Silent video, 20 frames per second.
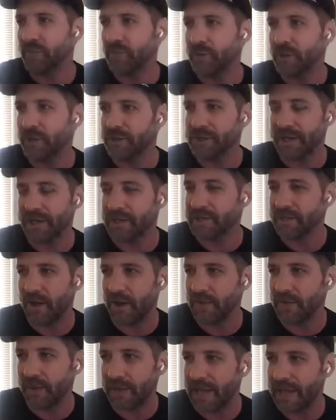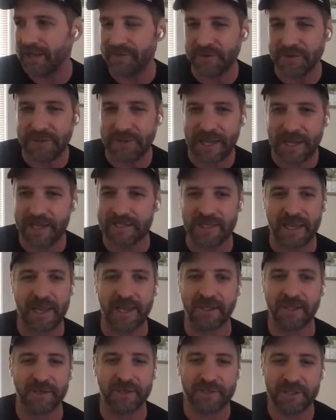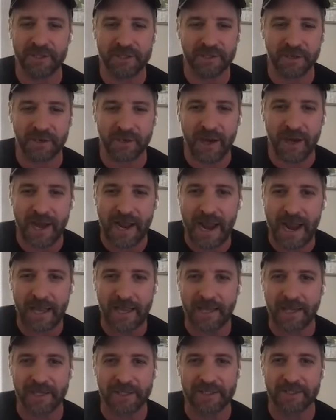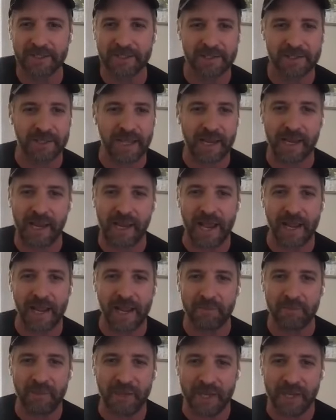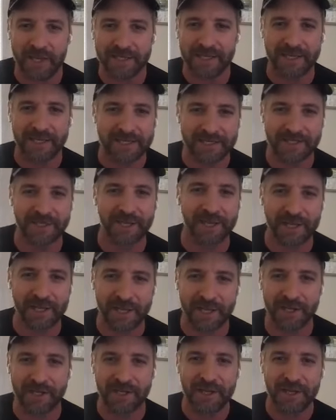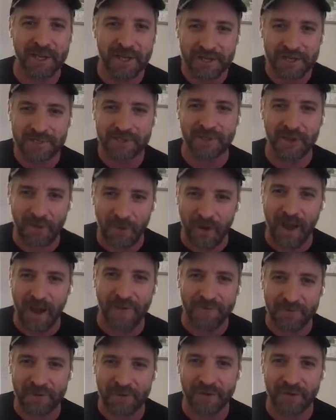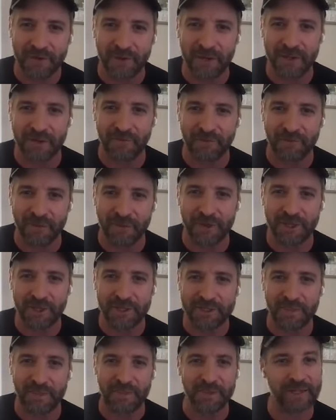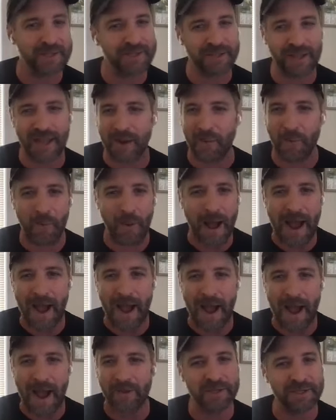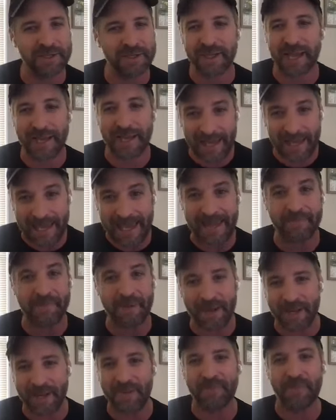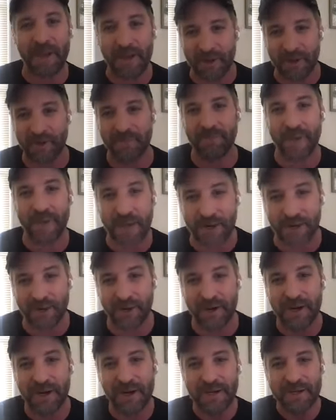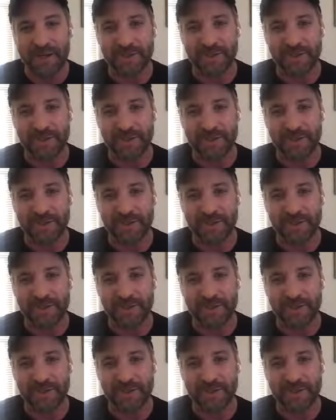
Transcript: footage I saw in the last few days, like their kayaking is just like, because I study it so often in the footage, I'm just like, wow, they just like keep getting better and better.